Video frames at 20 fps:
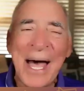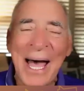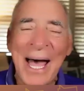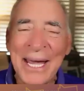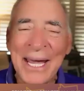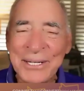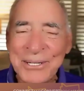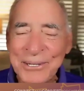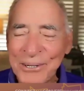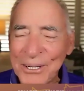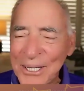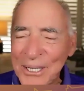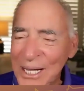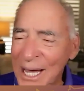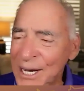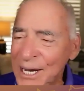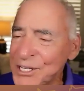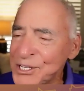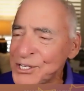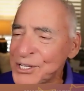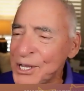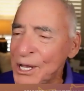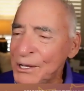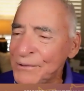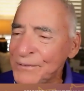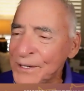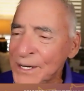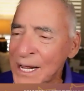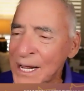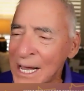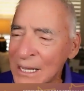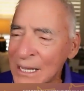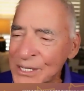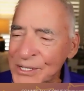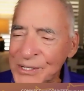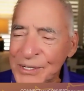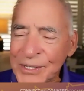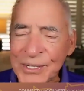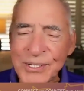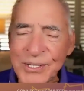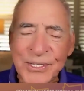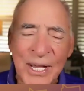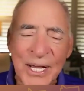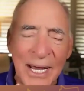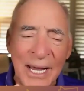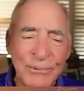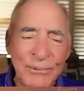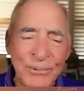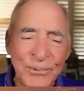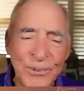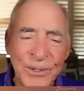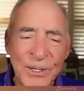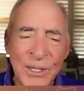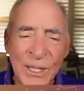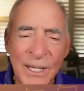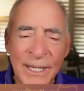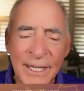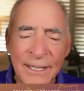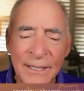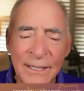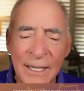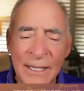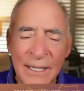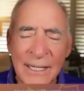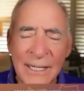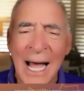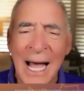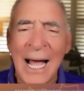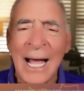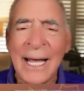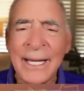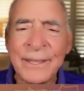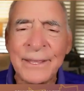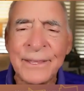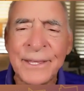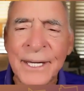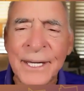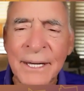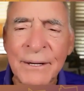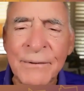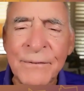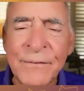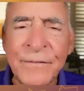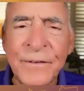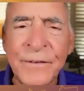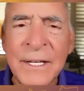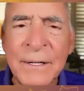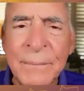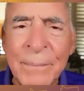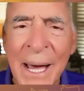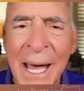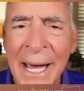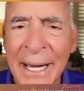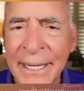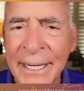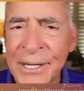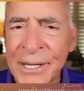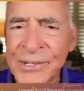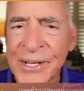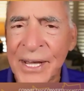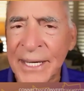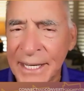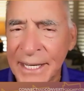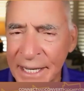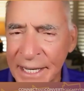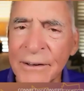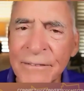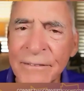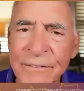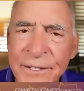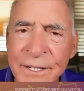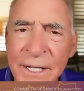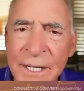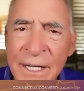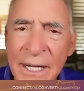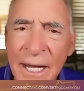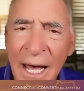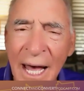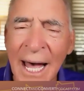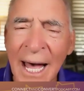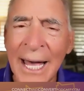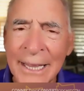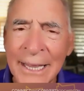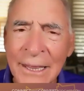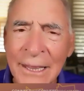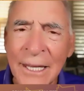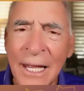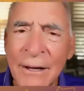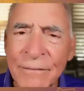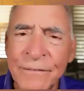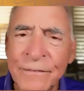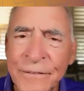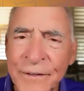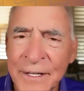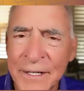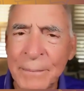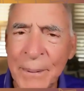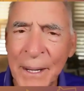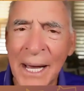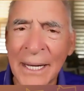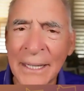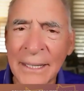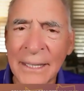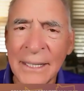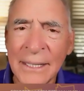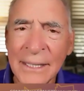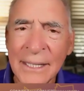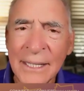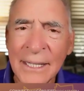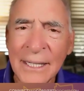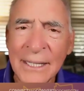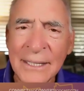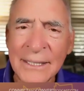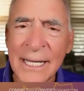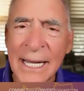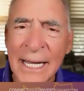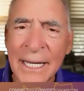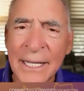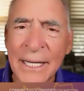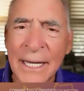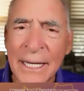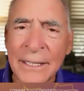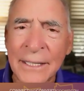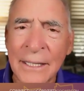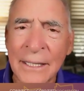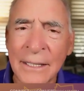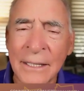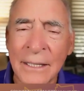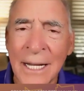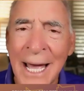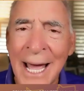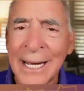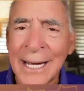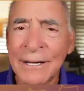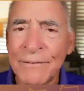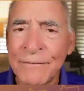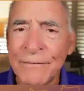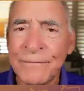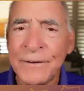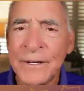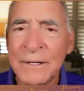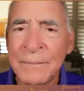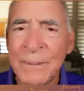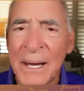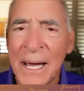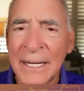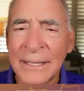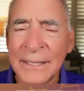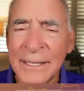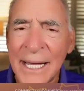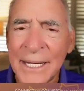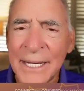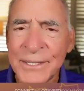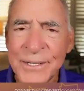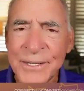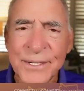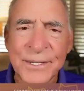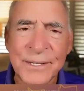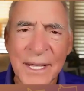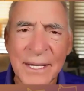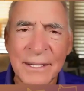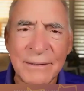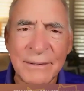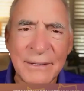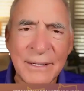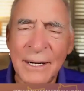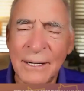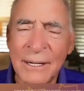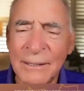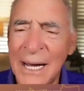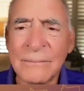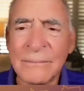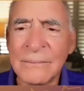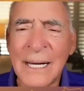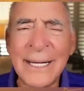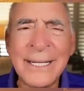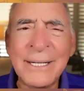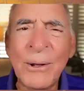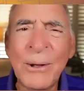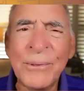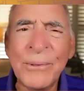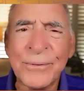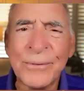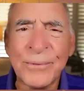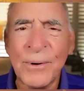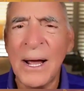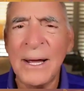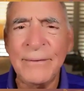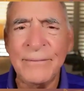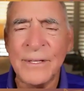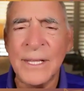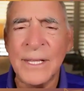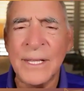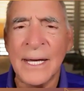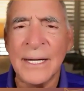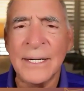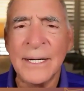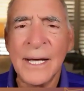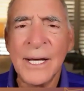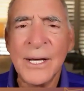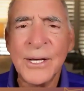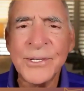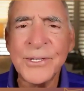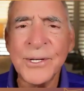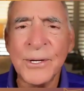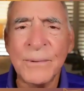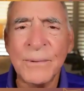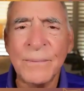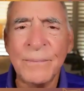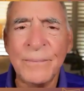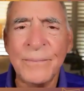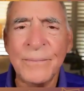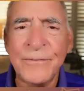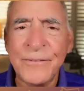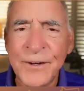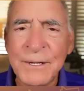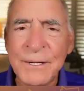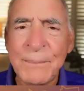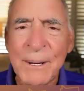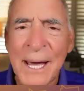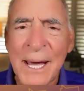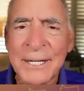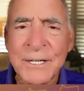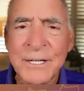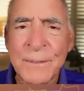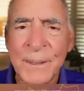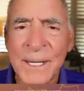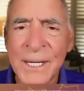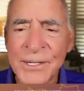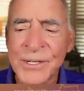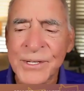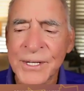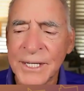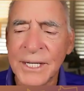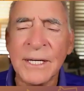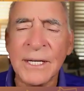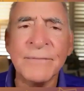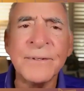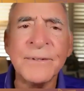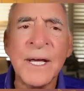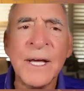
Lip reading: I do a lot of self-analysis. I think feedback is a gift. I love feedback. And lack of feedback, I don't thrive in that. So feedback to me is a gift.